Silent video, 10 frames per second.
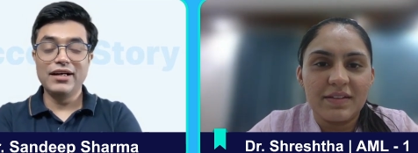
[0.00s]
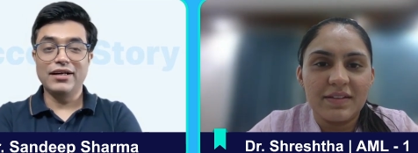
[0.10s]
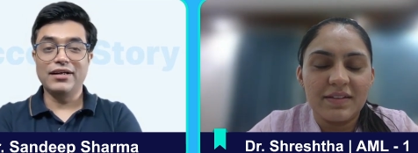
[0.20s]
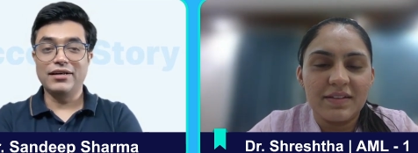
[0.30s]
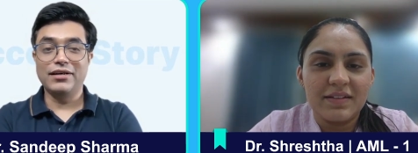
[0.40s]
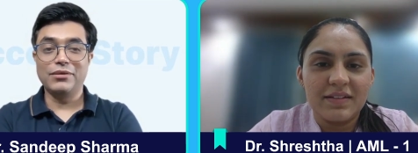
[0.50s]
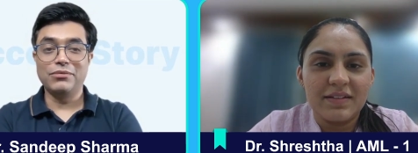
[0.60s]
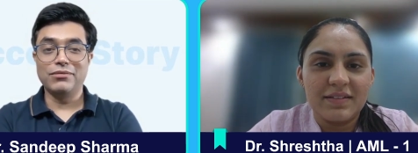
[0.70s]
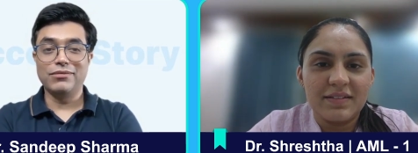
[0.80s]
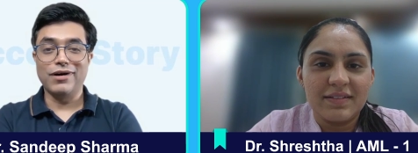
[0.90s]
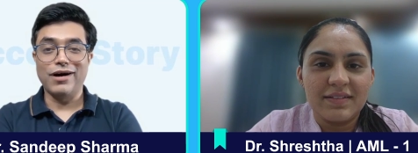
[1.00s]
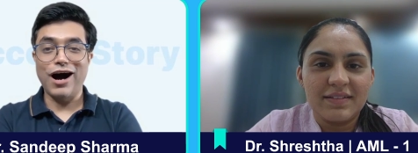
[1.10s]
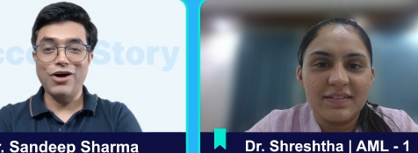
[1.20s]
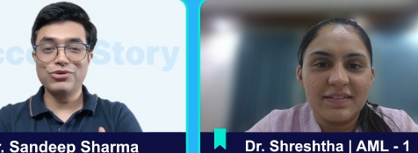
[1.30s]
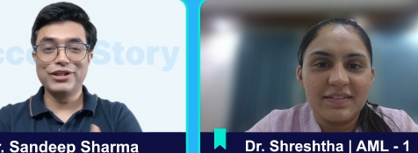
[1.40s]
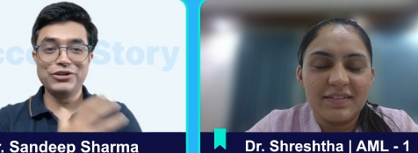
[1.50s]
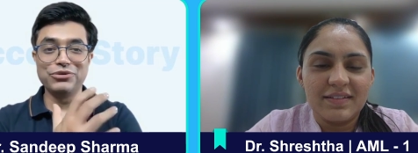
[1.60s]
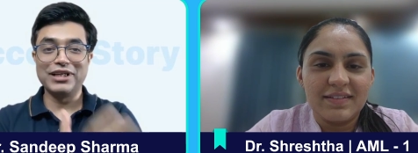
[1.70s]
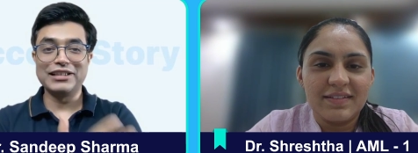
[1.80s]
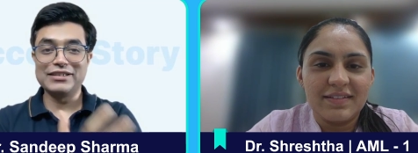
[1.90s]
Speaker 1: uh, how did
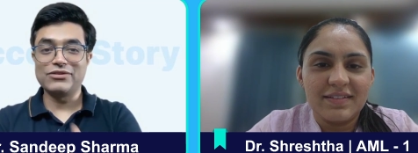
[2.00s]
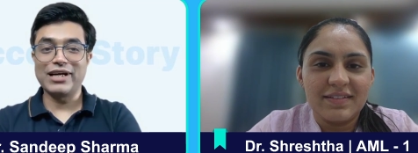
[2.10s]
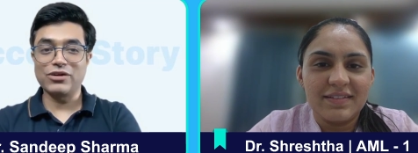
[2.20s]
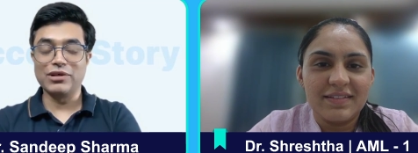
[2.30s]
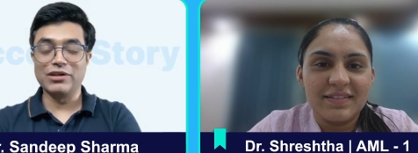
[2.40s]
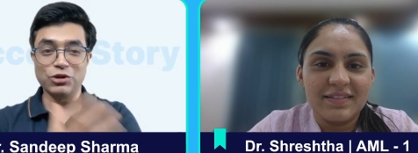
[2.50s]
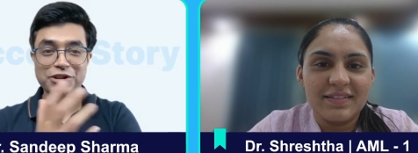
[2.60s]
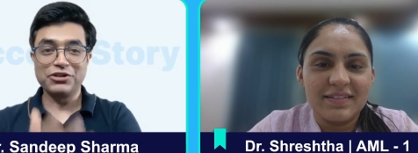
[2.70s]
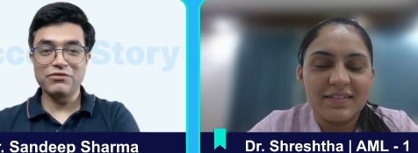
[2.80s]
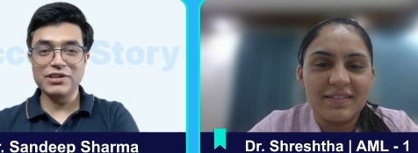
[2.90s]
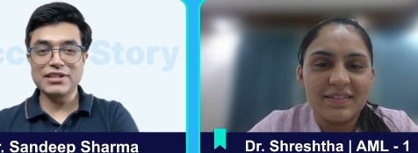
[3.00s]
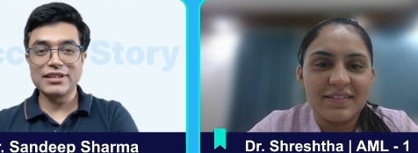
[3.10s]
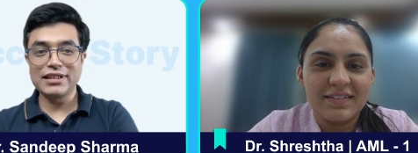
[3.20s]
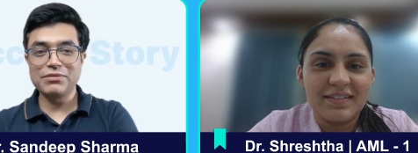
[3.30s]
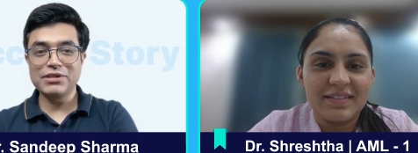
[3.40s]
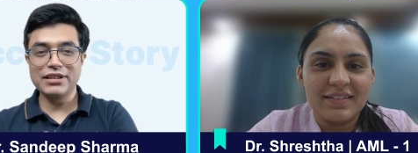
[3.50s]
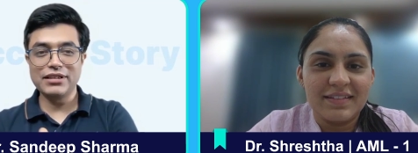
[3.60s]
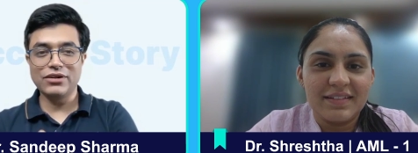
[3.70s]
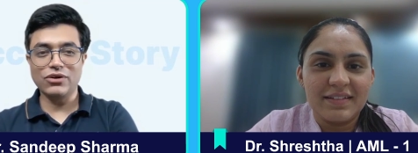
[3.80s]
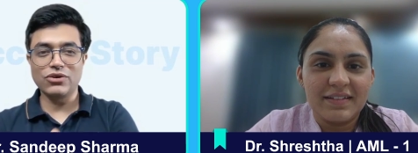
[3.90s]
you get this rank one? Was it your first attempt
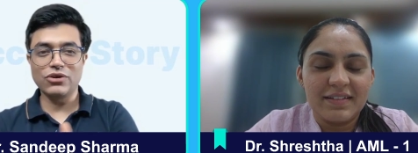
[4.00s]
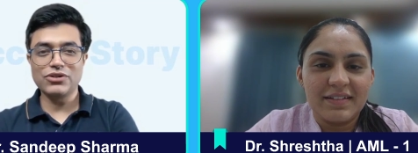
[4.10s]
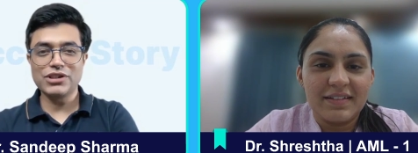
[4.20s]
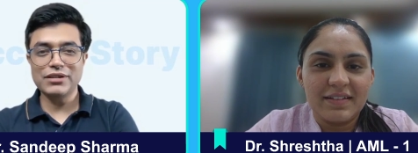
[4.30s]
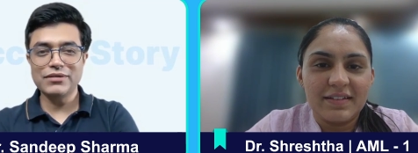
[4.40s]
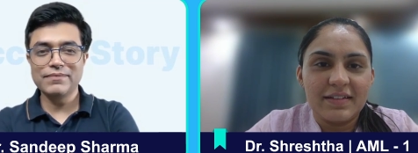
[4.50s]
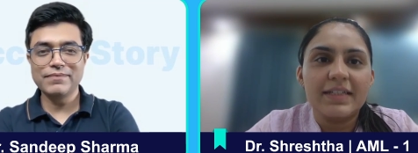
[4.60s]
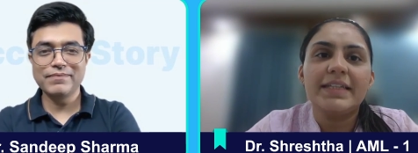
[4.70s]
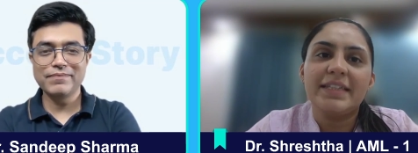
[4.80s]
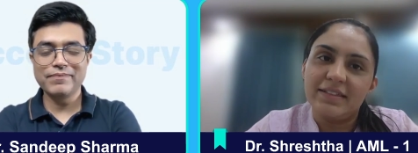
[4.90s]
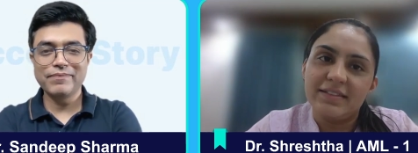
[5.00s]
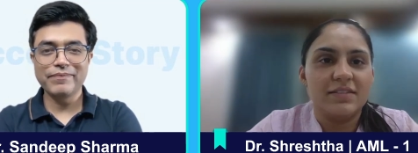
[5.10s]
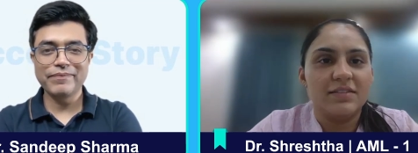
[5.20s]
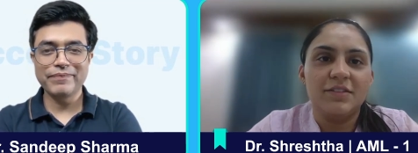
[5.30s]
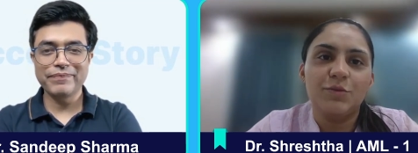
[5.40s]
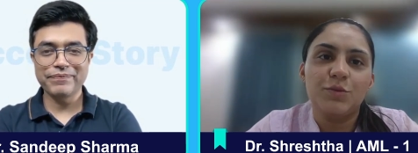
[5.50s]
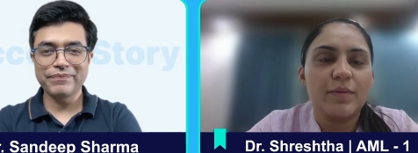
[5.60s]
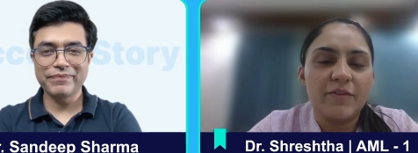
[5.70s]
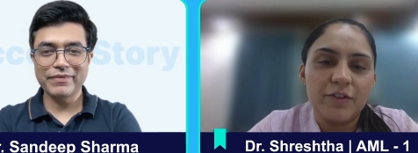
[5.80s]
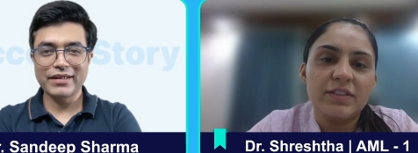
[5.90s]
in oncology?
Speaker 2: Yes, sir. It was
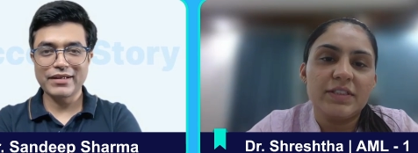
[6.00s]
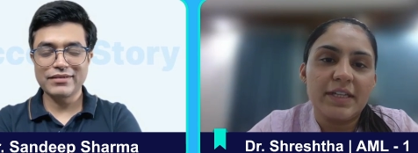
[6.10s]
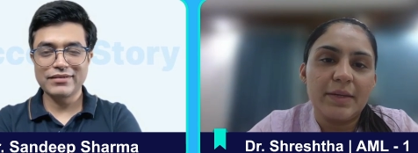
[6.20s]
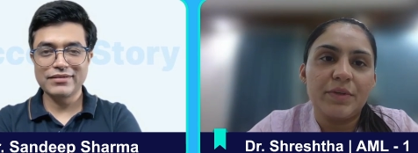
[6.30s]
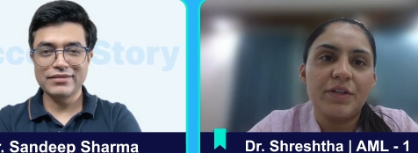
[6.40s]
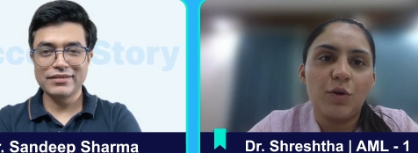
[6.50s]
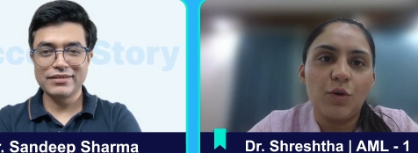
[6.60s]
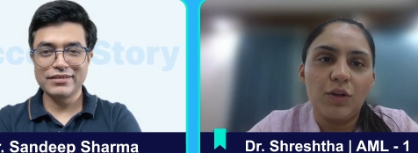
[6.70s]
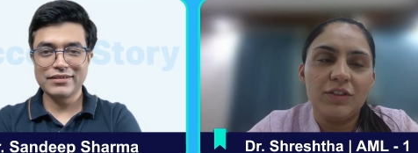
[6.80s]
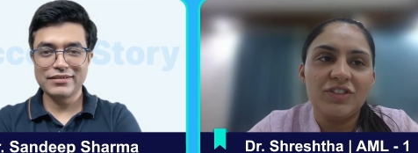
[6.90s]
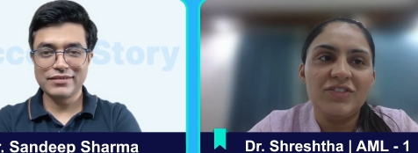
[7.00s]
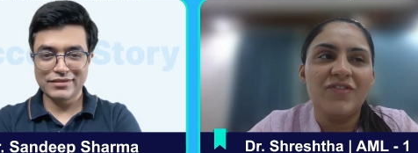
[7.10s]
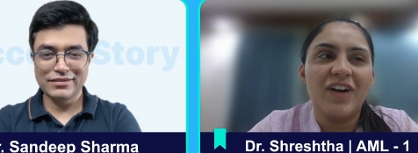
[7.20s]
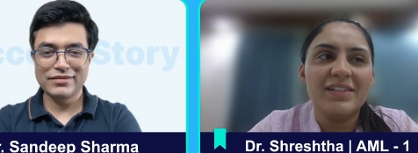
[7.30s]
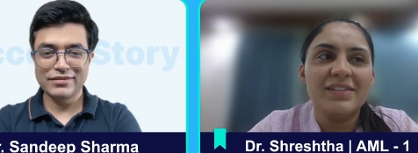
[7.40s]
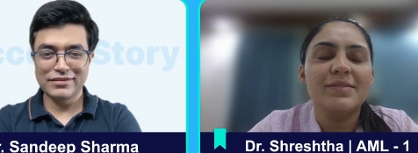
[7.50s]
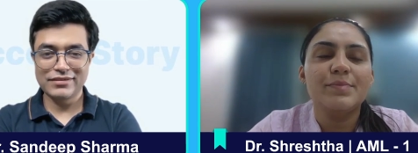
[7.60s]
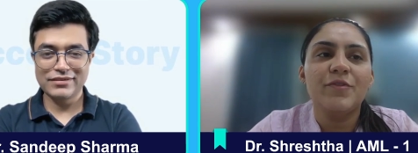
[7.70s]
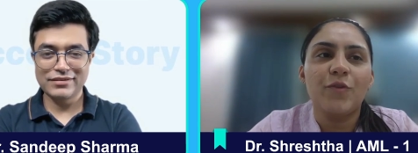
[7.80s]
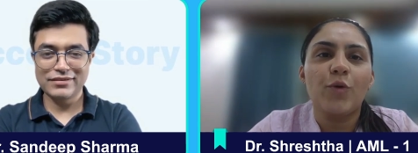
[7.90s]
my first attempt in oncology. Once
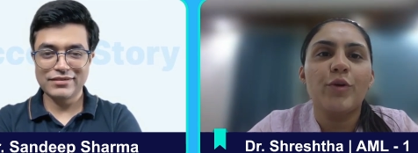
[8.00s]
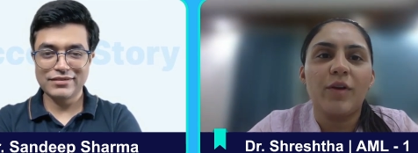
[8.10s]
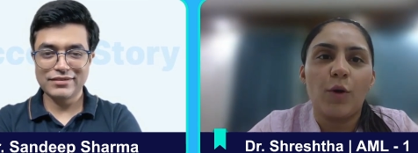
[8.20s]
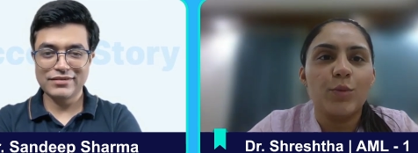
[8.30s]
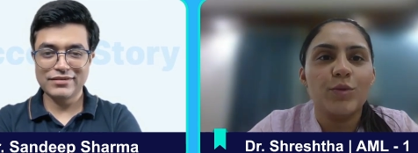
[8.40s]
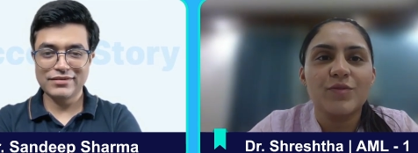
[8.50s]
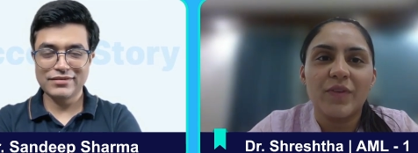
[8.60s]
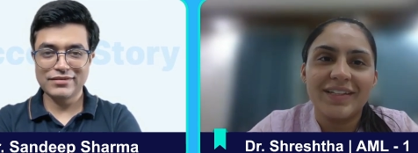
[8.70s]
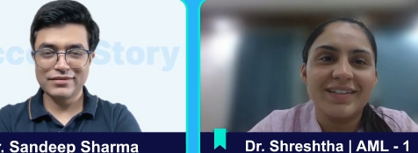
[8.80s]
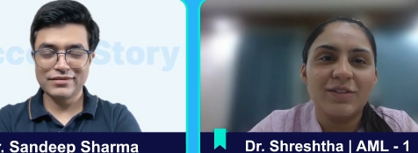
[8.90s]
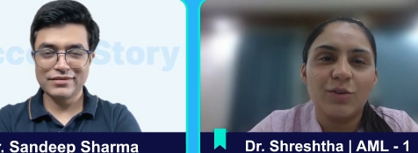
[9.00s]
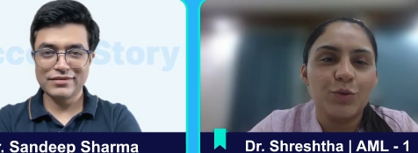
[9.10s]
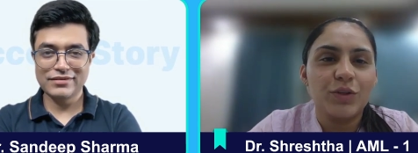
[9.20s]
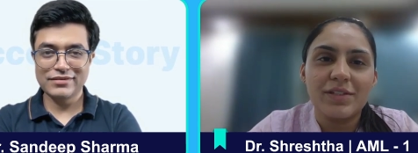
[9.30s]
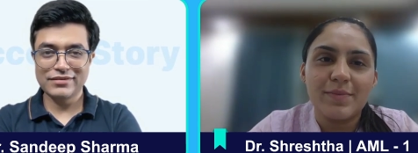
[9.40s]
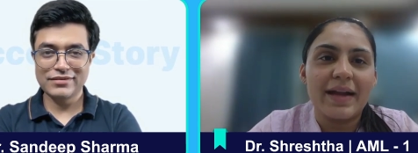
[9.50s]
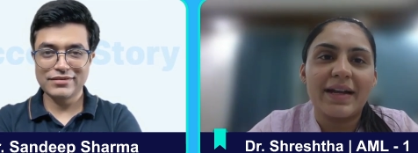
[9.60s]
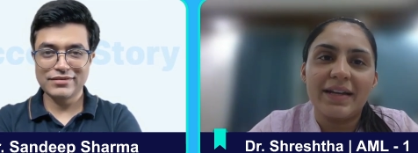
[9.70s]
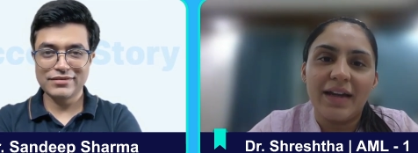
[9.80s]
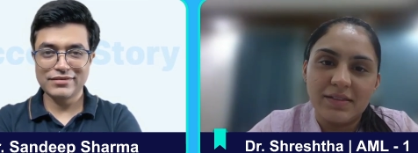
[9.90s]
before, almost one or two years
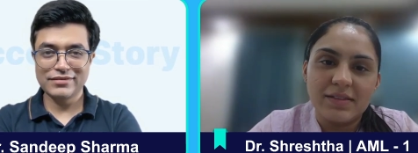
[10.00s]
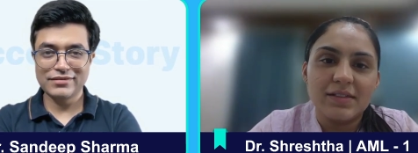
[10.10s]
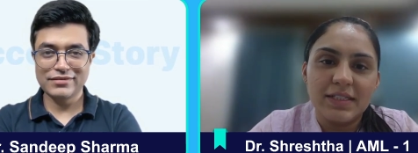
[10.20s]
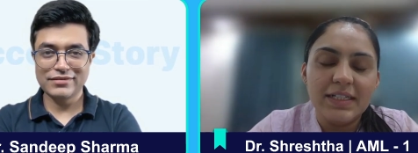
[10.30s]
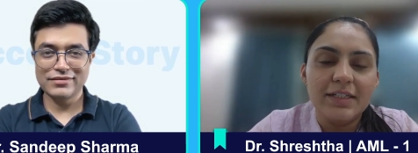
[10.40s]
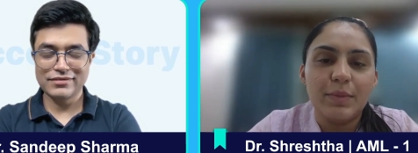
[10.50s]
back, I'd answered it,